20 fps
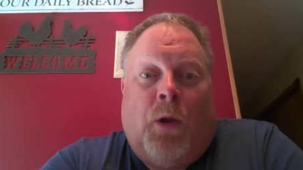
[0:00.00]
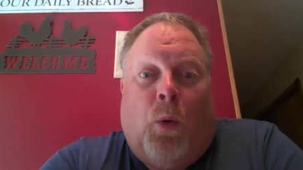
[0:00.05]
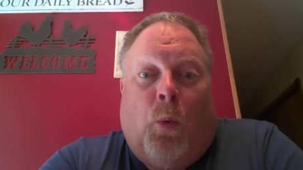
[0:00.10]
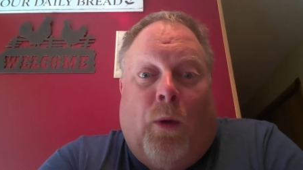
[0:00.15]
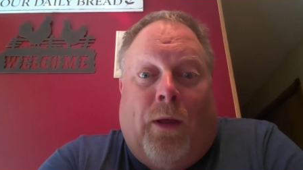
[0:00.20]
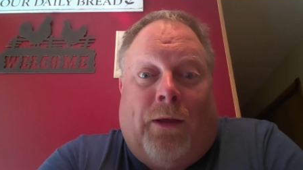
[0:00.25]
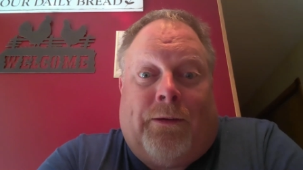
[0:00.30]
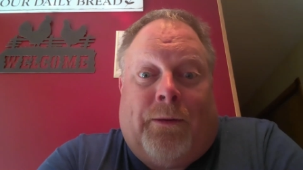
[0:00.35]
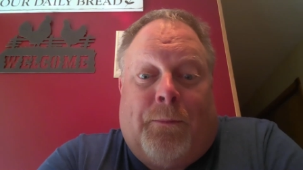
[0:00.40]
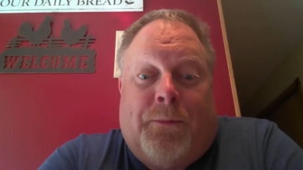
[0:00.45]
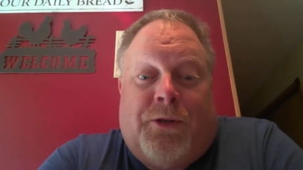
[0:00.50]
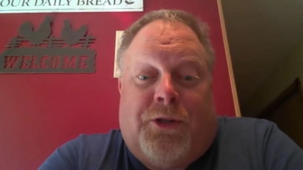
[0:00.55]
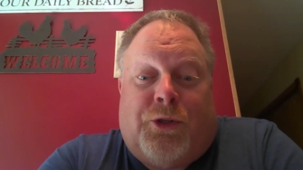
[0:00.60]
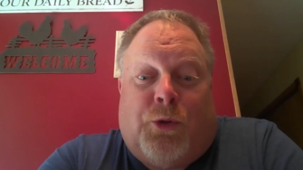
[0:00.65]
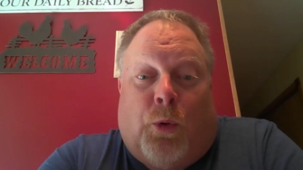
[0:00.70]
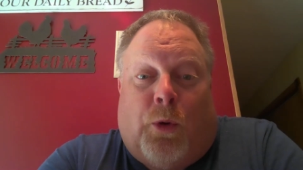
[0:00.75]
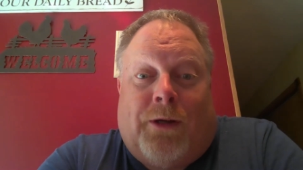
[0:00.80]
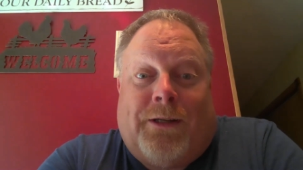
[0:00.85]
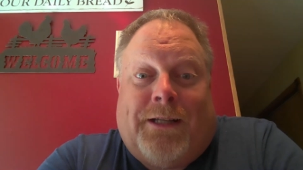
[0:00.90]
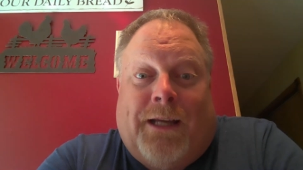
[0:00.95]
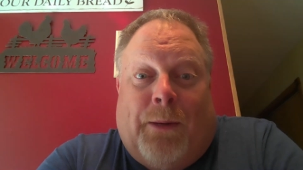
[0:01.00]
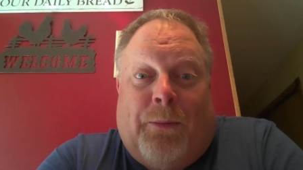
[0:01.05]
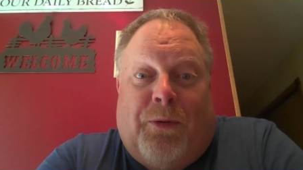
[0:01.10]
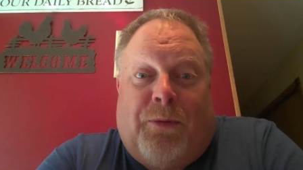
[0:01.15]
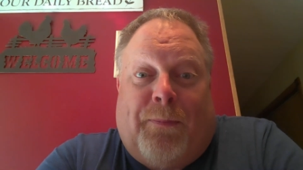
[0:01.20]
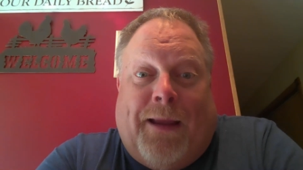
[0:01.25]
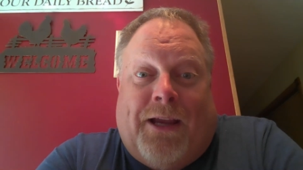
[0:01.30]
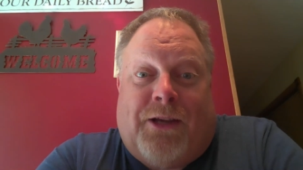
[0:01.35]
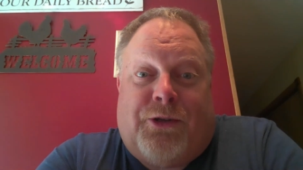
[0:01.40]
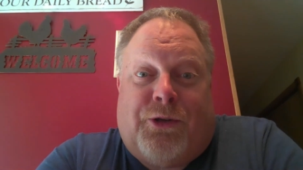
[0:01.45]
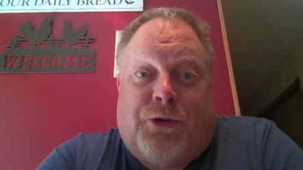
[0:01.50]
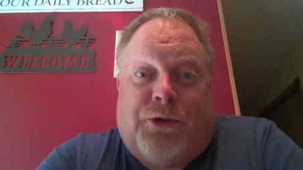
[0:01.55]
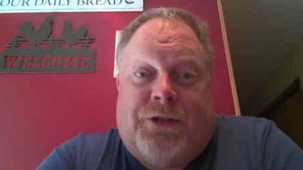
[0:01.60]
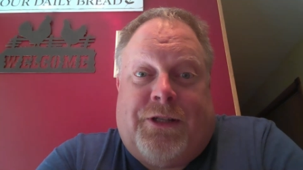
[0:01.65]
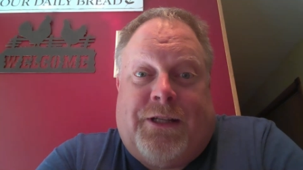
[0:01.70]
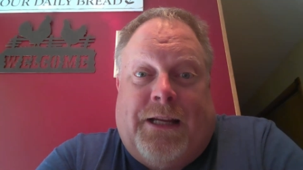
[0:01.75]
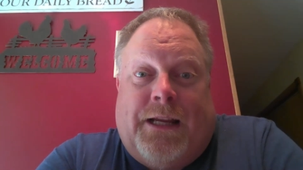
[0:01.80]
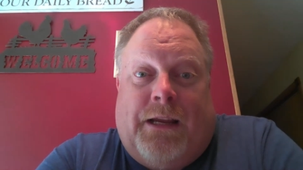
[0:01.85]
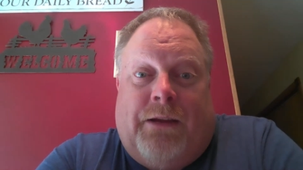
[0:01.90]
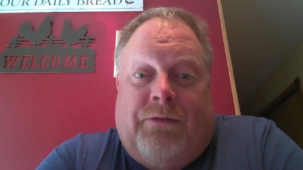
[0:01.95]
Welcome to Storytime with Pastor
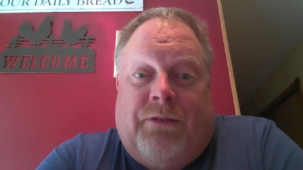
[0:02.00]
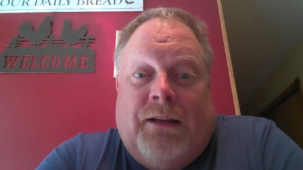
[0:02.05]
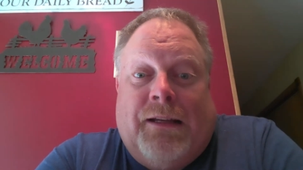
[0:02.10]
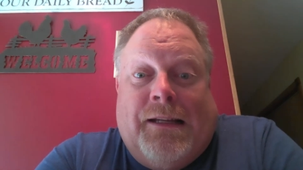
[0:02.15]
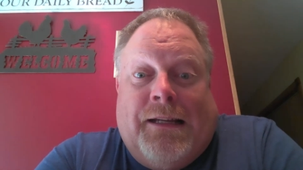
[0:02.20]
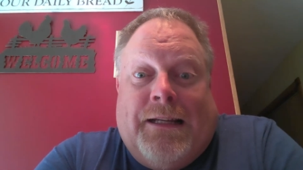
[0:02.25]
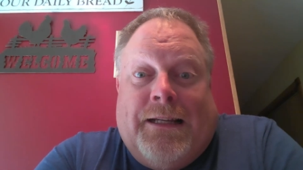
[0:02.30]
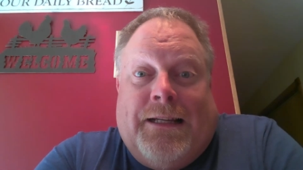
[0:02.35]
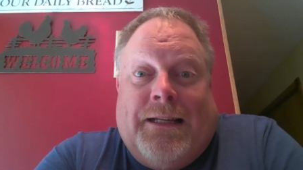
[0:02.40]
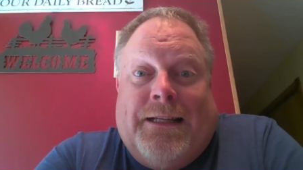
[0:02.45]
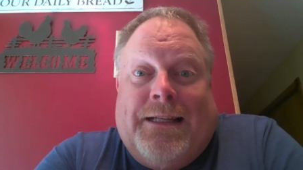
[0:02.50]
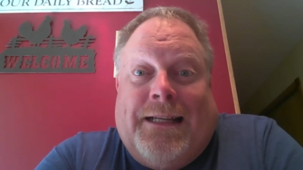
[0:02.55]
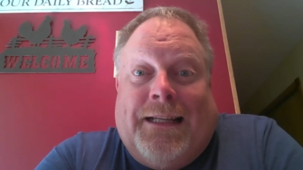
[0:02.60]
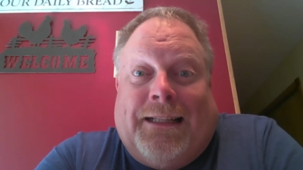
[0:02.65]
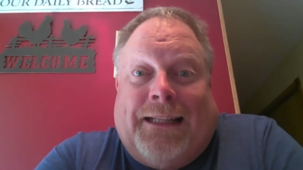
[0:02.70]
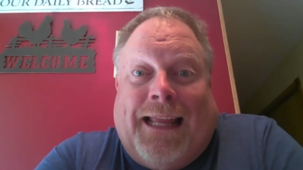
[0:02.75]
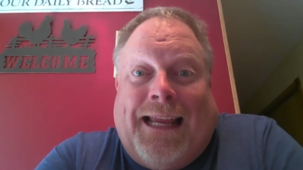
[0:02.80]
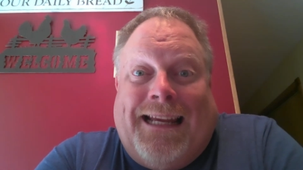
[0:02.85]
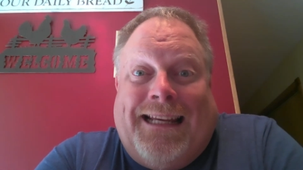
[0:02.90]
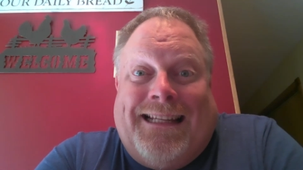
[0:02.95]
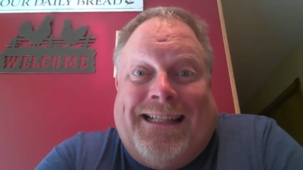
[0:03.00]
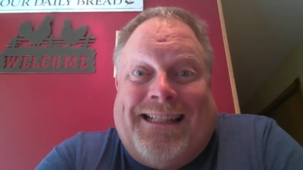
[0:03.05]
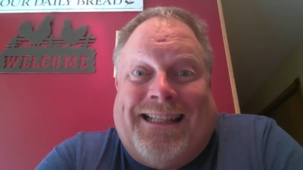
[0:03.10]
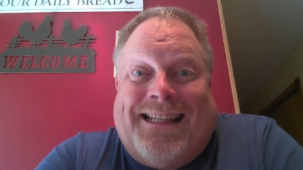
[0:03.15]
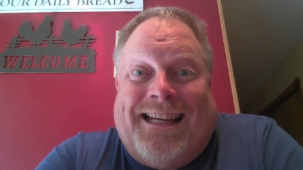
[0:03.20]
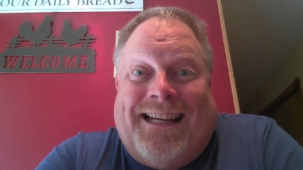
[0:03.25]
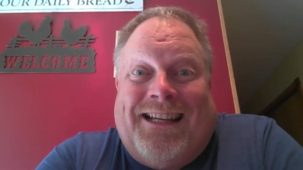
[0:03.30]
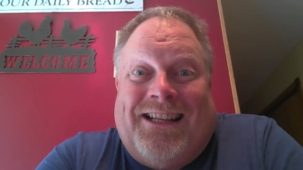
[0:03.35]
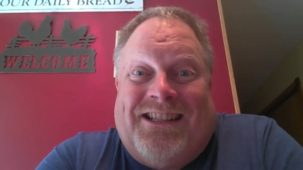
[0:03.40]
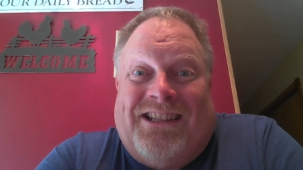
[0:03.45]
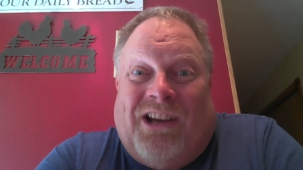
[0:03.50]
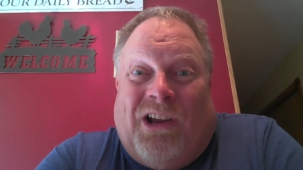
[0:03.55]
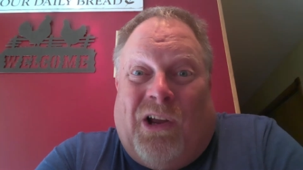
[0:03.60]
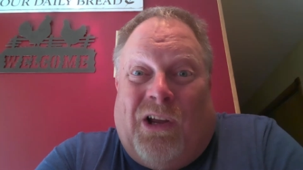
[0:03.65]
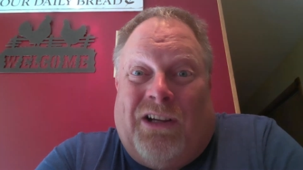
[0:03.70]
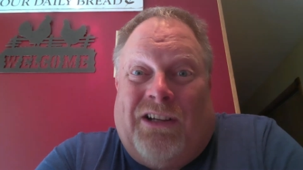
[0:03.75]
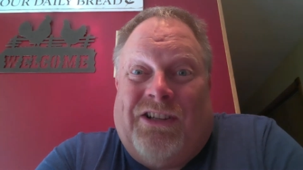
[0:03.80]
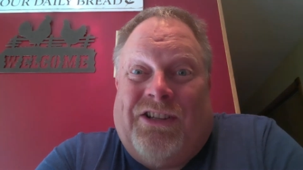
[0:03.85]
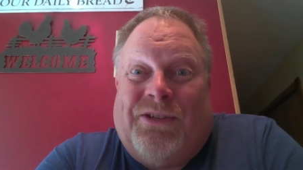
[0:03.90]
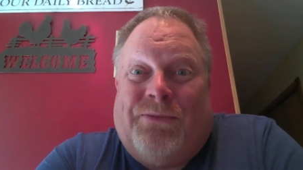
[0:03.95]
Steve. Do you like to sing
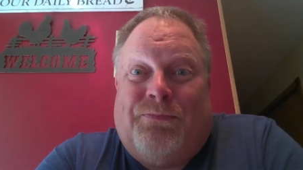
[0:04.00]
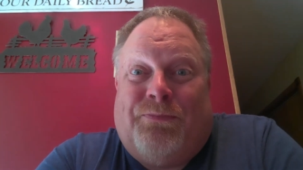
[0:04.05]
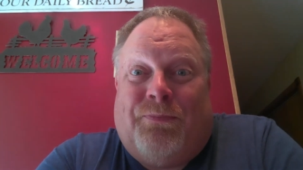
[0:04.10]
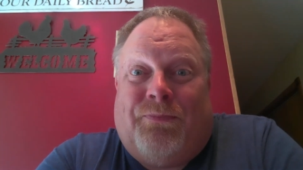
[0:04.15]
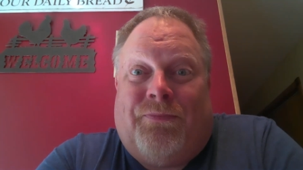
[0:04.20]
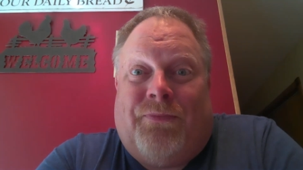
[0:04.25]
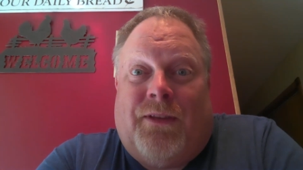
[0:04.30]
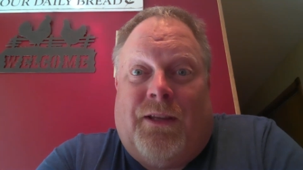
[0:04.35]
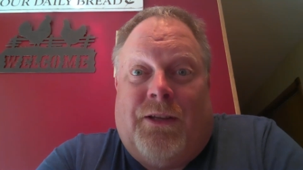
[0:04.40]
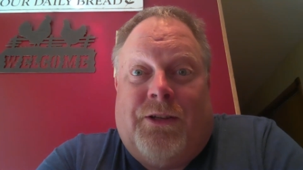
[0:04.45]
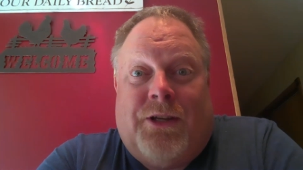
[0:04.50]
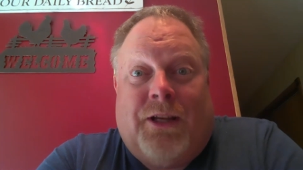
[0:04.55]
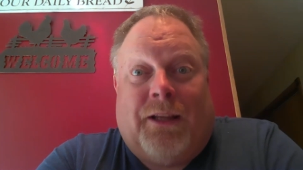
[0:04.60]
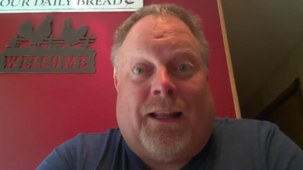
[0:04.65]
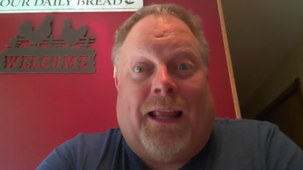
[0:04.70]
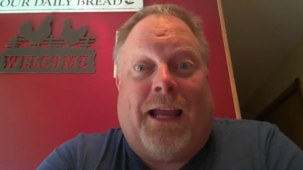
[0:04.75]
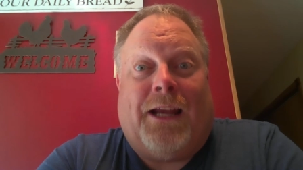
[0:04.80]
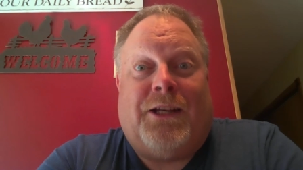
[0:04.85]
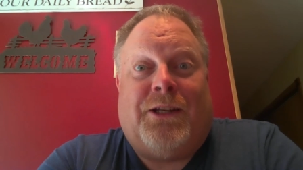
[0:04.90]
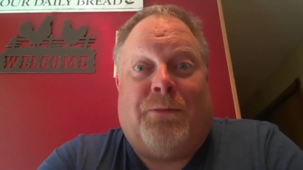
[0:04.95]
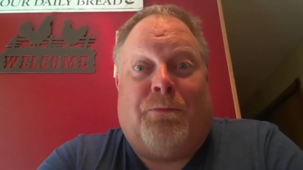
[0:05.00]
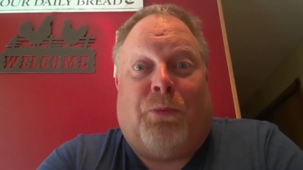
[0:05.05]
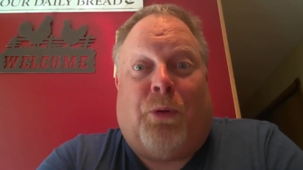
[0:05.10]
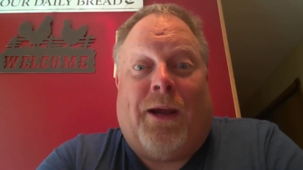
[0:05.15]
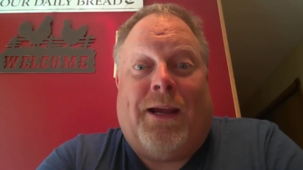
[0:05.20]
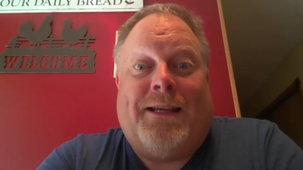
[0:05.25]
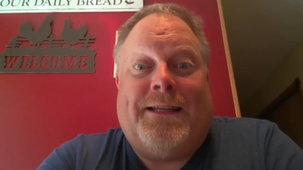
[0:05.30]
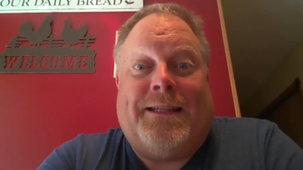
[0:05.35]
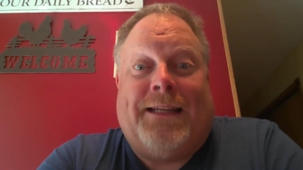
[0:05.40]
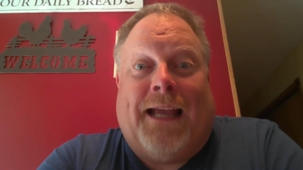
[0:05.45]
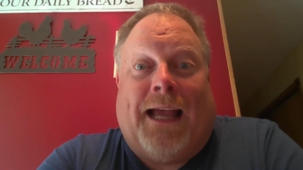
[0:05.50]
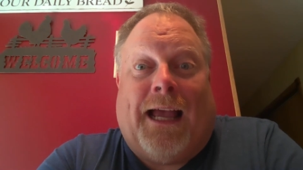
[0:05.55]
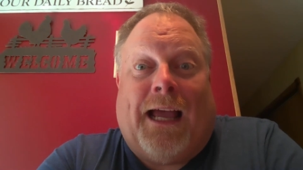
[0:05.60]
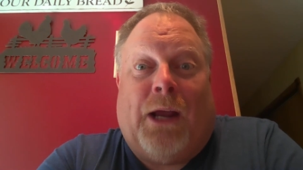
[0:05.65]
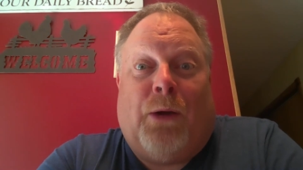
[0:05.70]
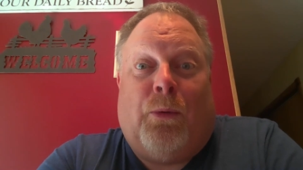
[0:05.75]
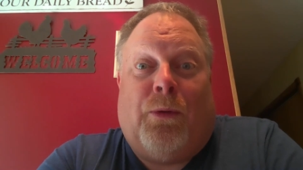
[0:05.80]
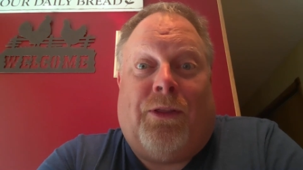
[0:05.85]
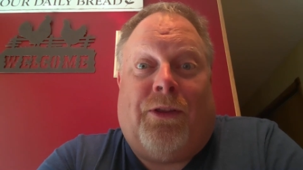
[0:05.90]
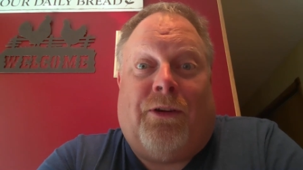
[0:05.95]
songs? Do you like to praise
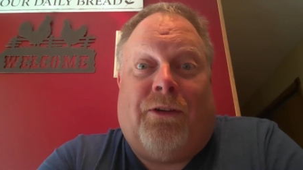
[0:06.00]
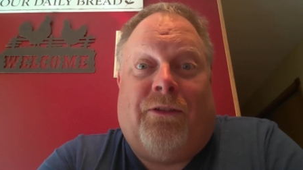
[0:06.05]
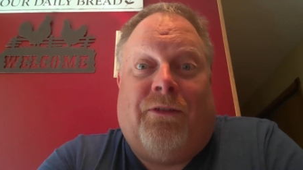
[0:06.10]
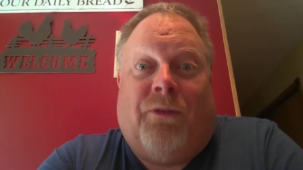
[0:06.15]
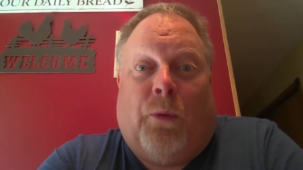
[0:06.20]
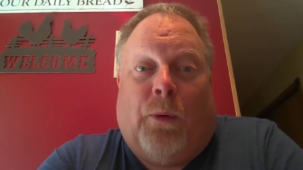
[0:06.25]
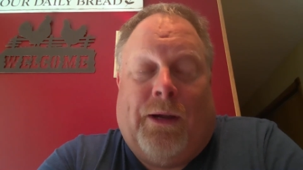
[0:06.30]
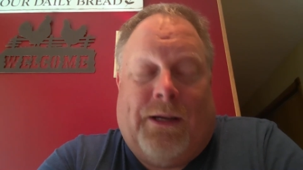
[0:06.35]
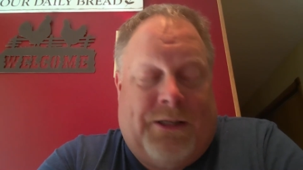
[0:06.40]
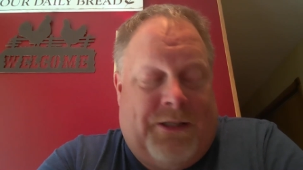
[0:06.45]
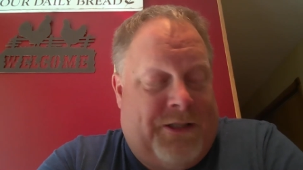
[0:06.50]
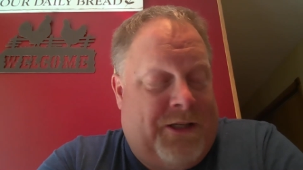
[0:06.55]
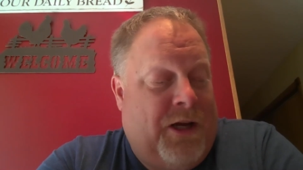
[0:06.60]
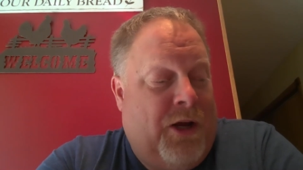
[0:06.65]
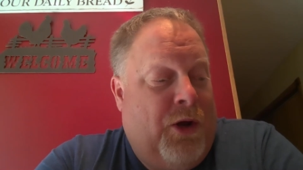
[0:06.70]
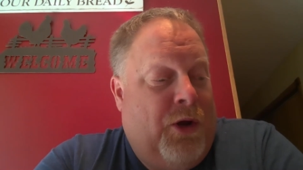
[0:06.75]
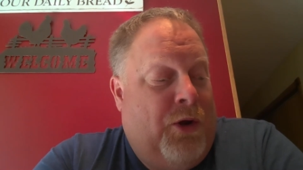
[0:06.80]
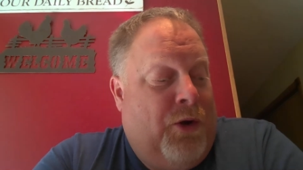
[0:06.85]
God with your voice?